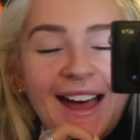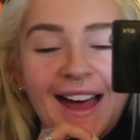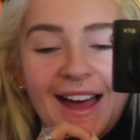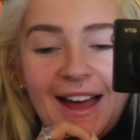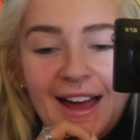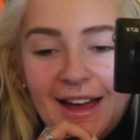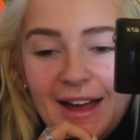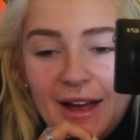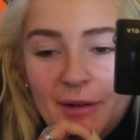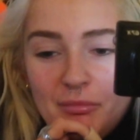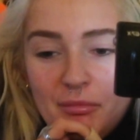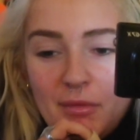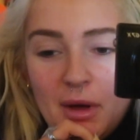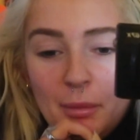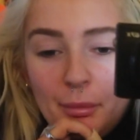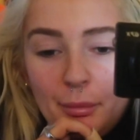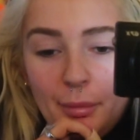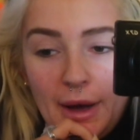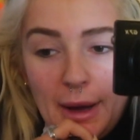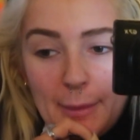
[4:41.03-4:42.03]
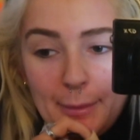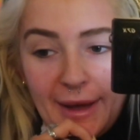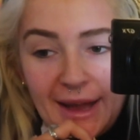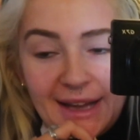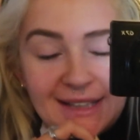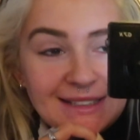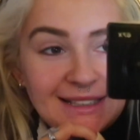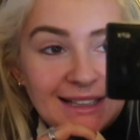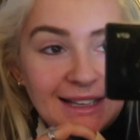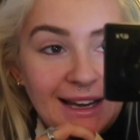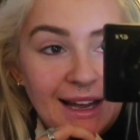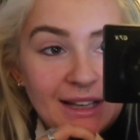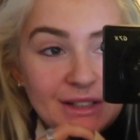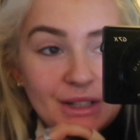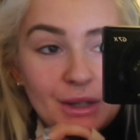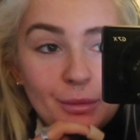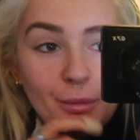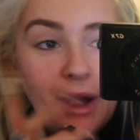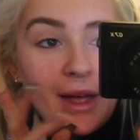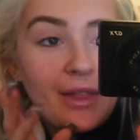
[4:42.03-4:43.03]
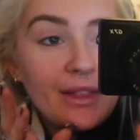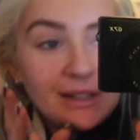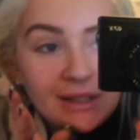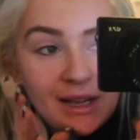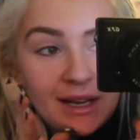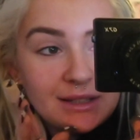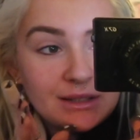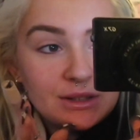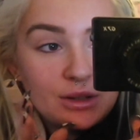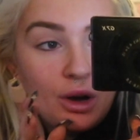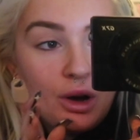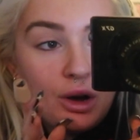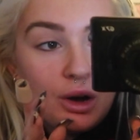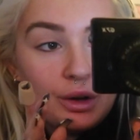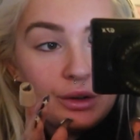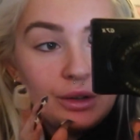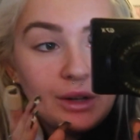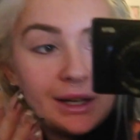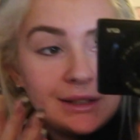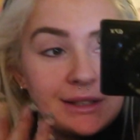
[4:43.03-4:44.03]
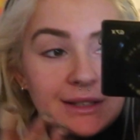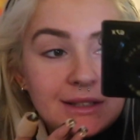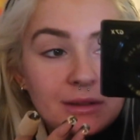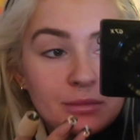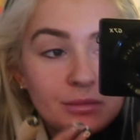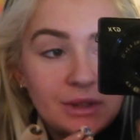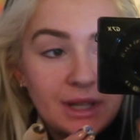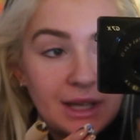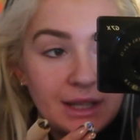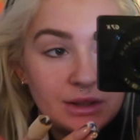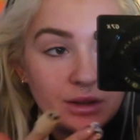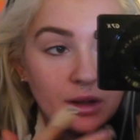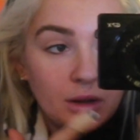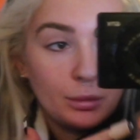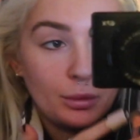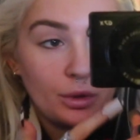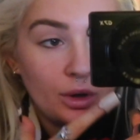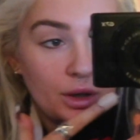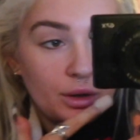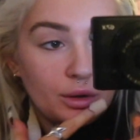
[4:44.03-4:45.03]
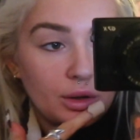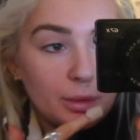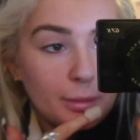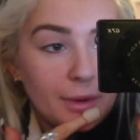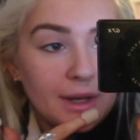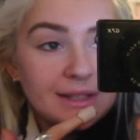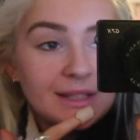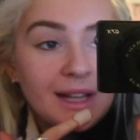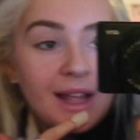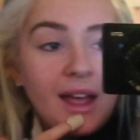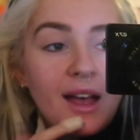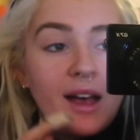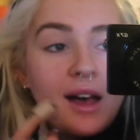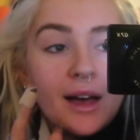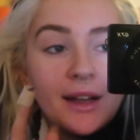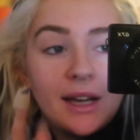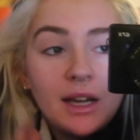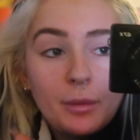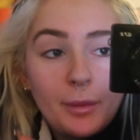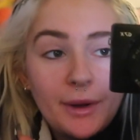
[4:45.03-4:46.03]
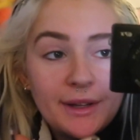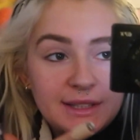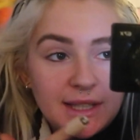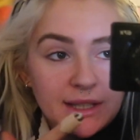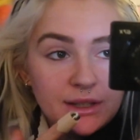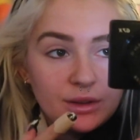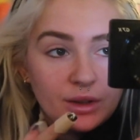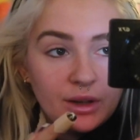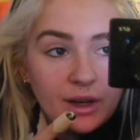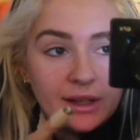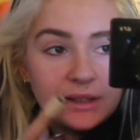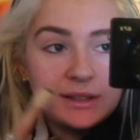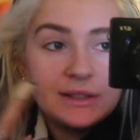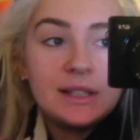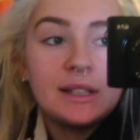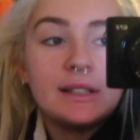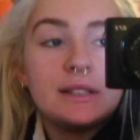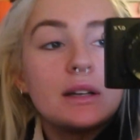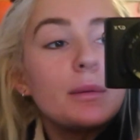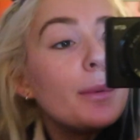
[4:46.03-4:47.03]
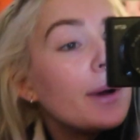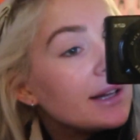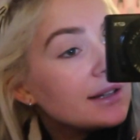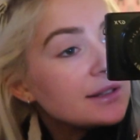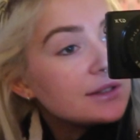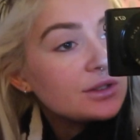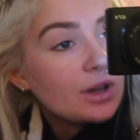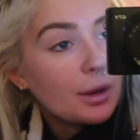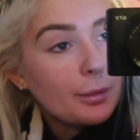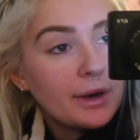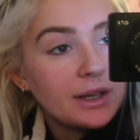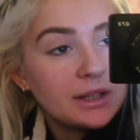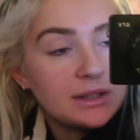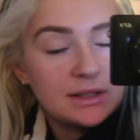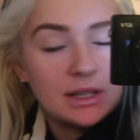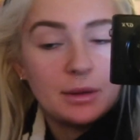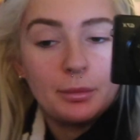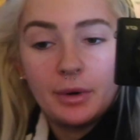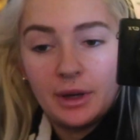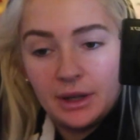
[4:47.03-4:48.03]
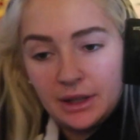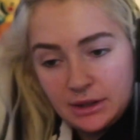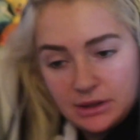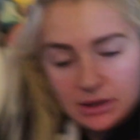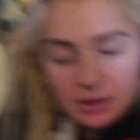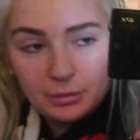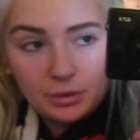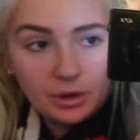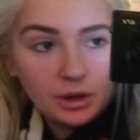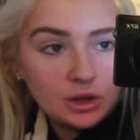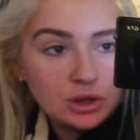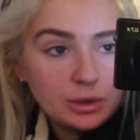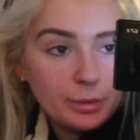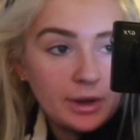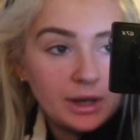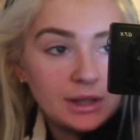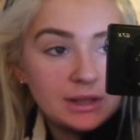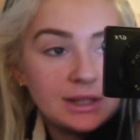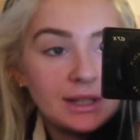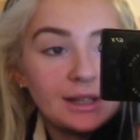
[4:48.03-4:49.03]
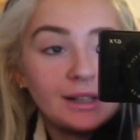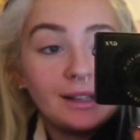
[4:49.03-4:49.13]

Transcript: Um, but basically, I don't know where the day has gone. I did some TikTok. I'm gonna ignore the mess. I did all my TikTok editing, did all my Instagram editing, but I need to do my YouTube editing.